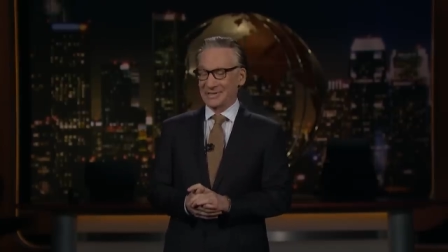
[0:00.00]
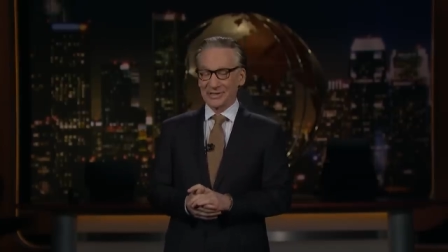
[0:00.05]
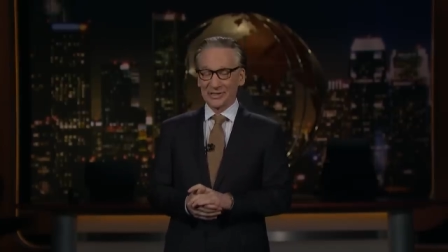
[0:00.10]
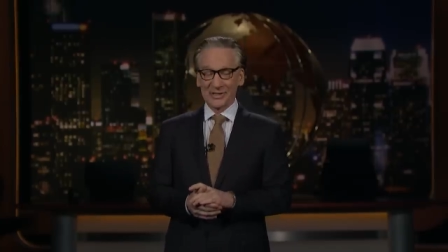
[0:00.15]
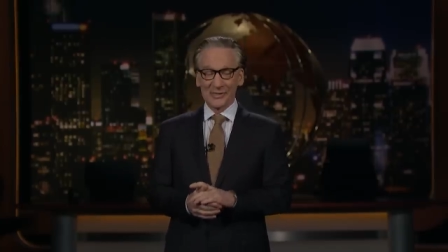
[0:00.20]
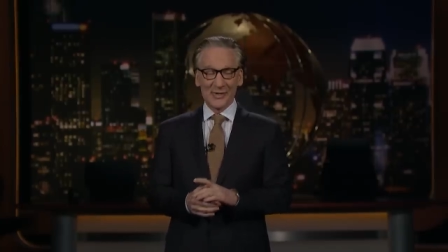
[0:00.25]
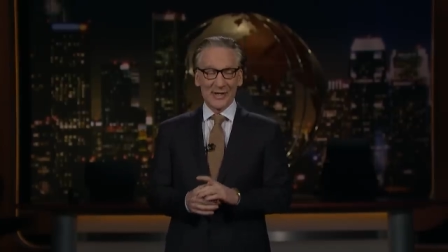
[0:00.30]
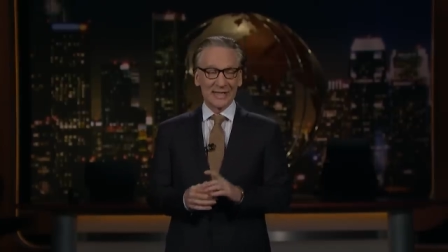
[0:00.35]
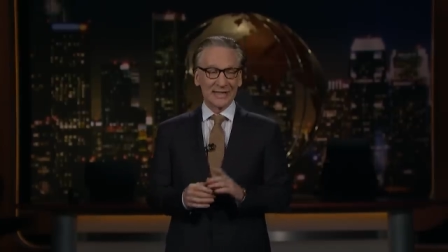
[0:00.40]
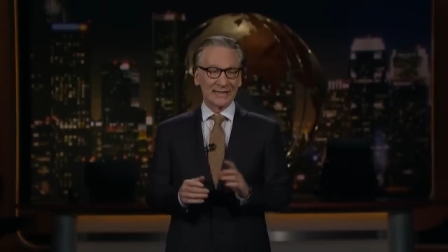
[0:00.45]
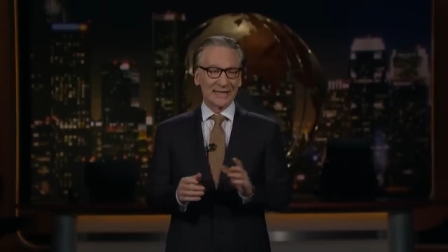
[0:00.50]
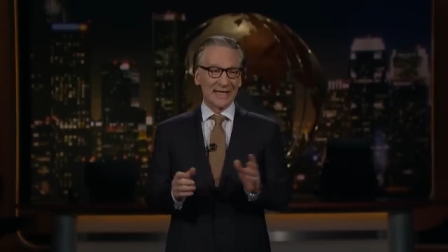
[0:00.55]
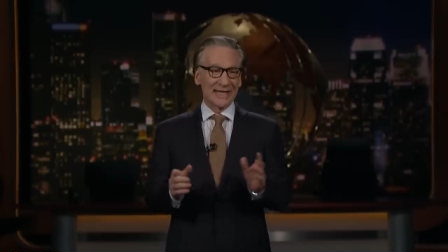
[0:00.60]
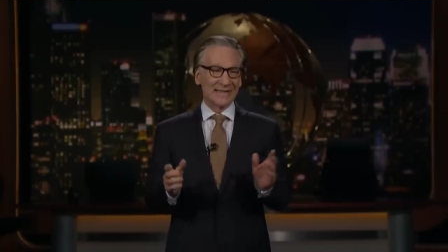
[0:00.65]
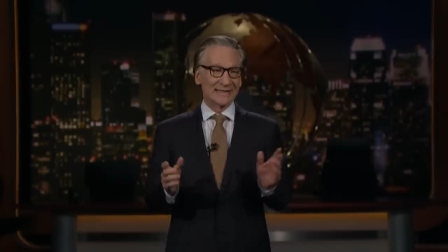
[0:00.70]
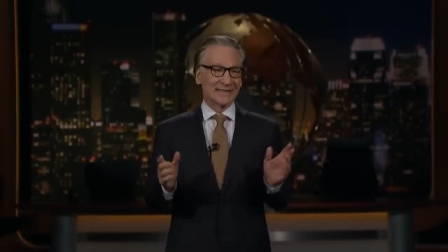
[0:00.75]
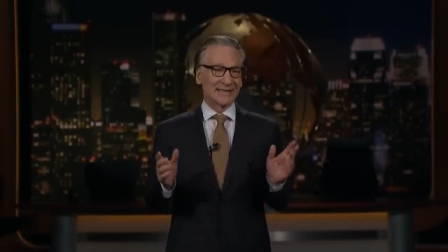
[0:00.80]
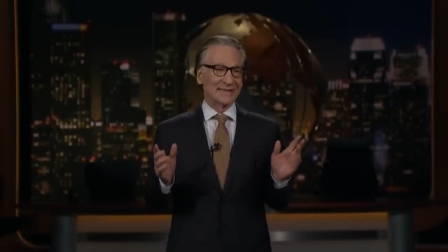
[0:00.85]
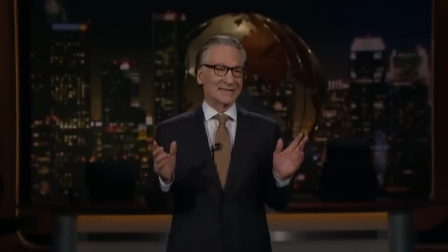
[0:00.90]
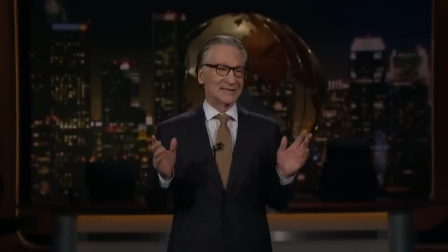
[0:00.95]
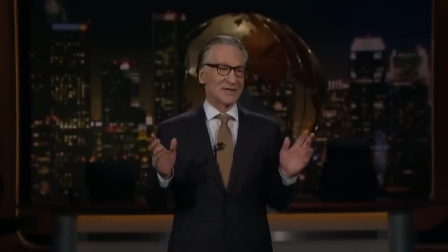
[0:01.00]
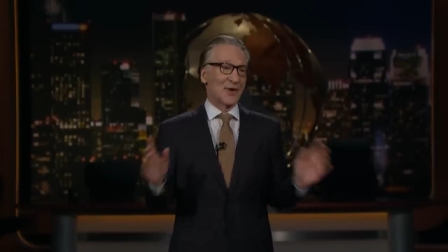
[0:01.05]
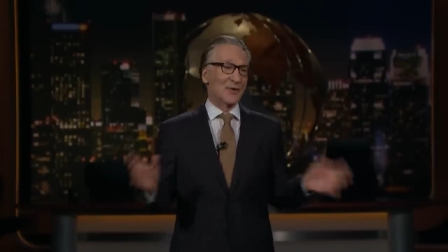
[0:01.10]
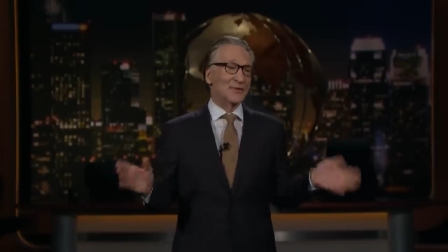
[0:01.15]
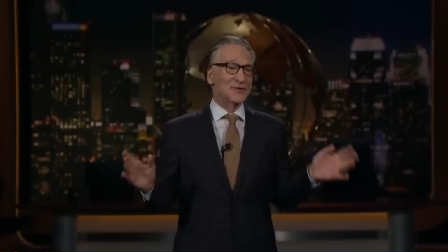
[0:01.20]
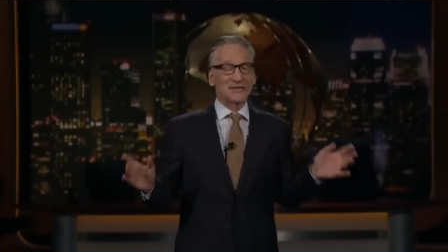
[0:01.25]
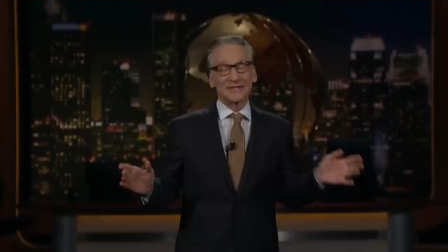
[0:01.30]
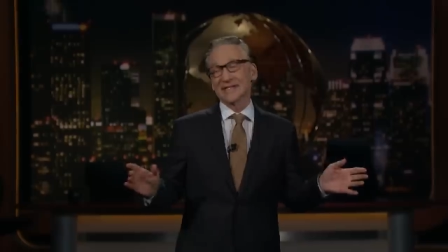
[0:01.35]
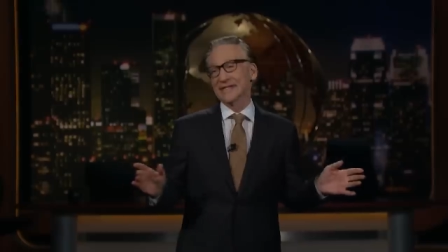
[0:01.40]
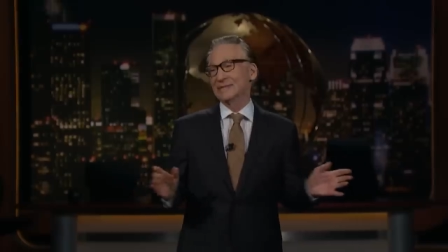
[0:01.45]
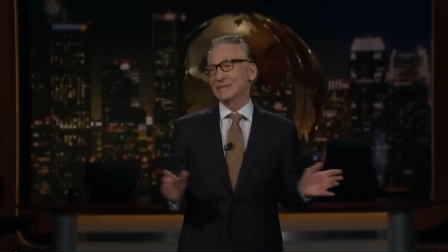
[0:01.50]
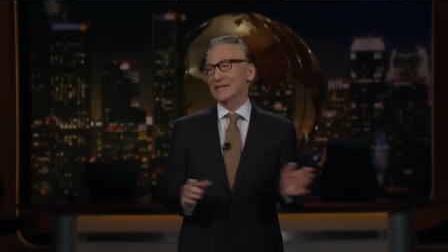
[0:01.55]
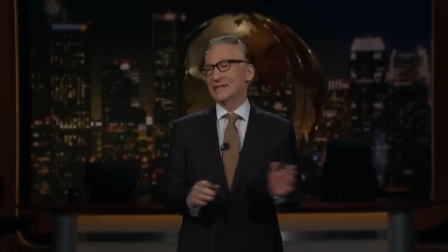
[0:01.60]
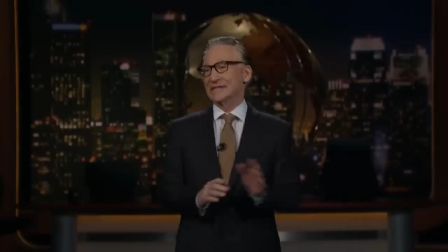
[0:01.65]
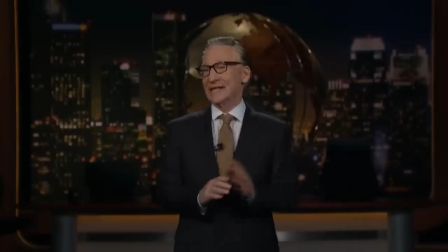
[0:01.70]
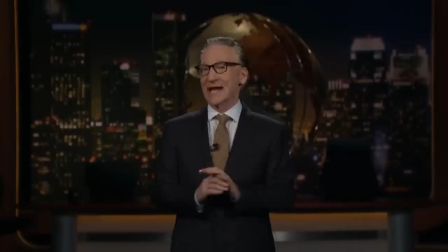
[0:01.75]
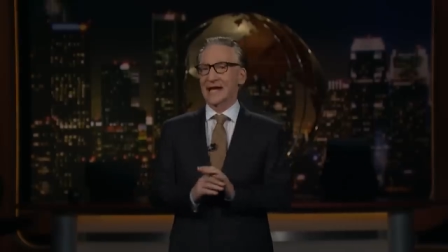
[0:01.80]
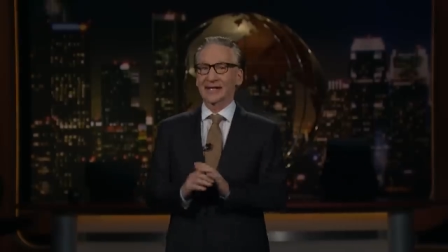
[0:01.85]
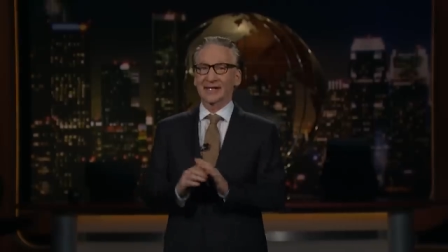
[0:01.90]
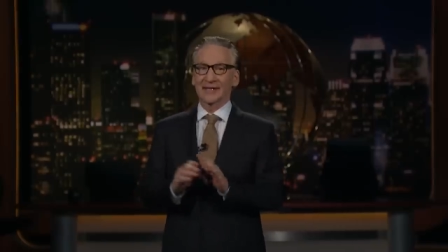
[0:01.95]
doing things that don't seem
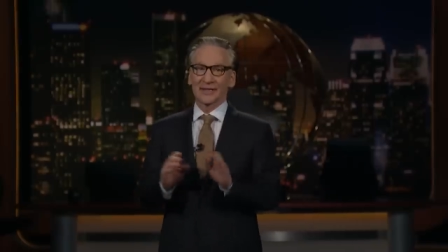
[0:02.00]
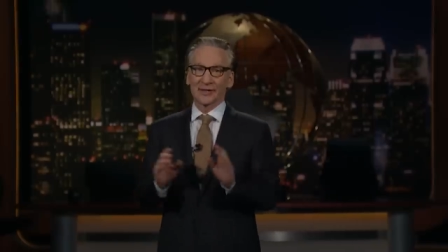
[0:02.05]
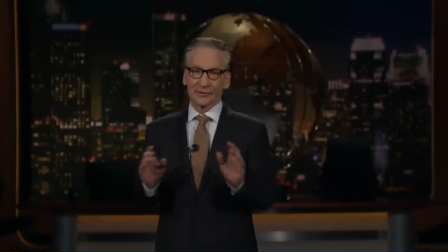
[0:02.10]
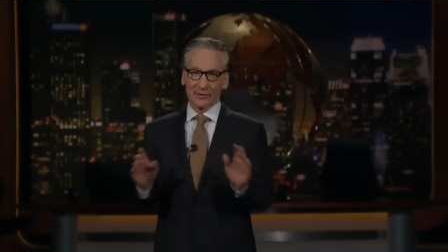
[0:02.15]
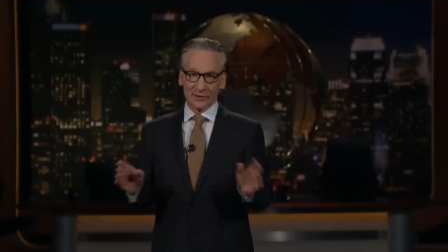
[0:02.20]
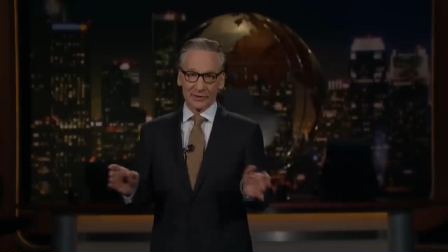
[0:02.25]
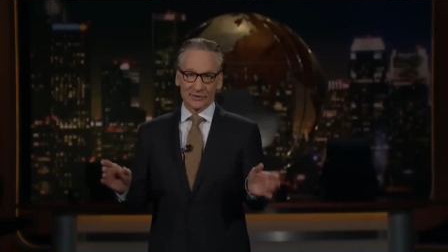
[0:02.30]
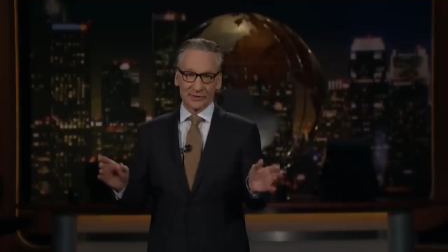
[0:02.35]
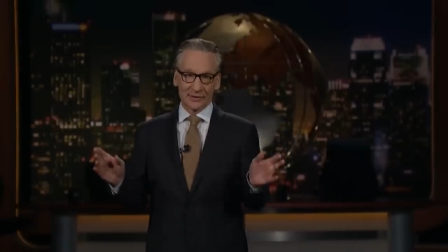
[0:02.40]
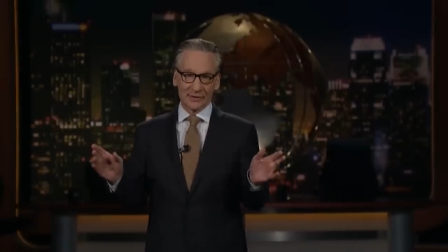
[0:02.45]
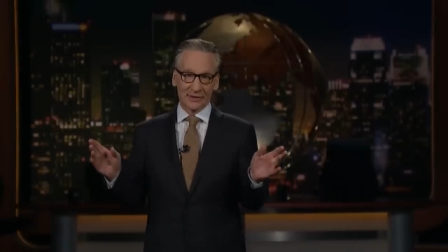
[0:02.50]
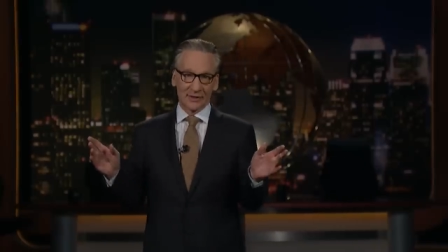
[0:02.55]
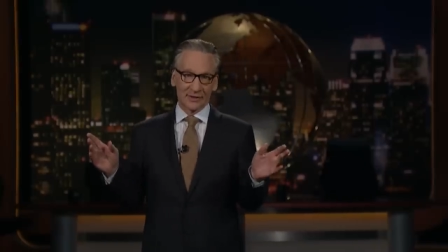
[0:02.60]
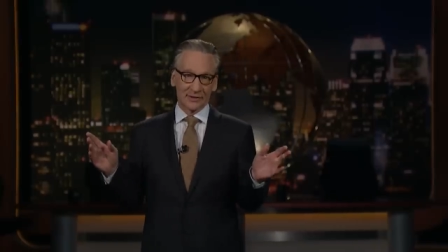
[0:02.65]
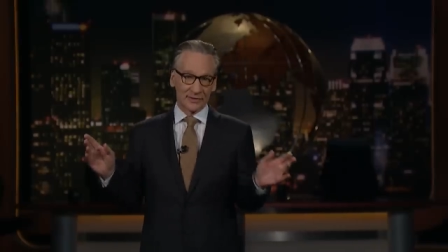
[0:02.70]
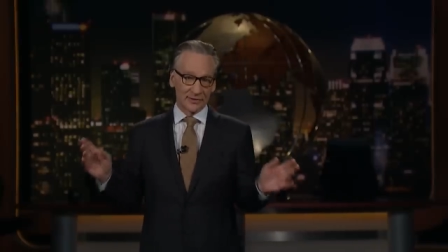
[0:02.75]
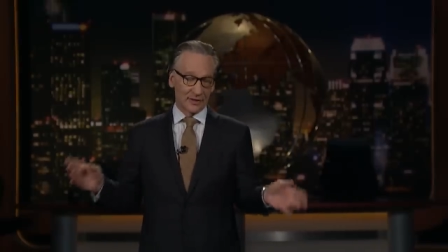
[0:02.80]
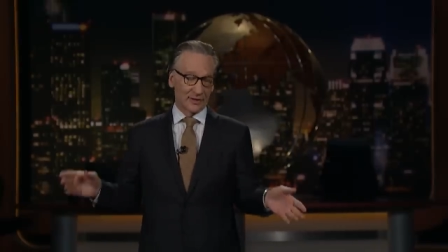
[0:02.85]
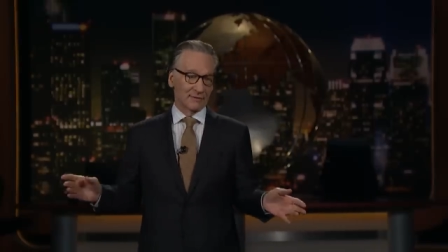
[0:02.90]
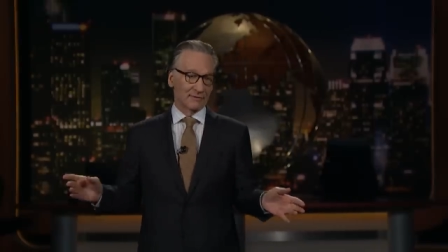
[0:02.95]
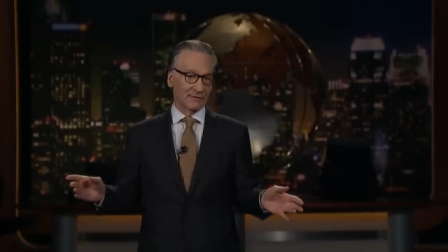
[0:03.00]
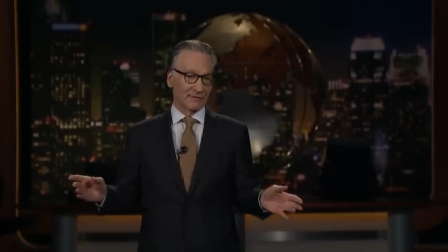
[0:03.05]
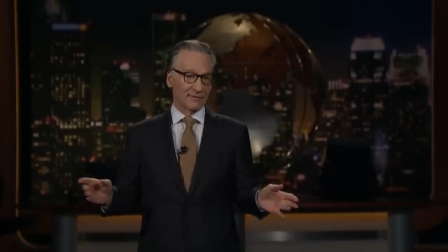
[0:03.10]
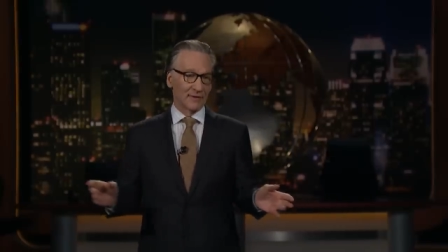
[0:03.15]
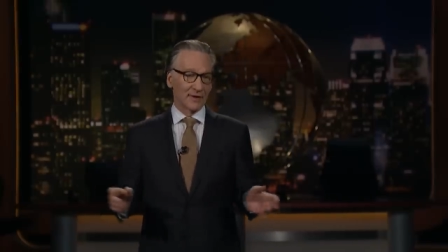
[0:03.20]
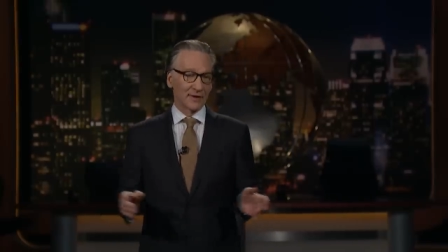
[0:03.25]
exactly Christian conservative.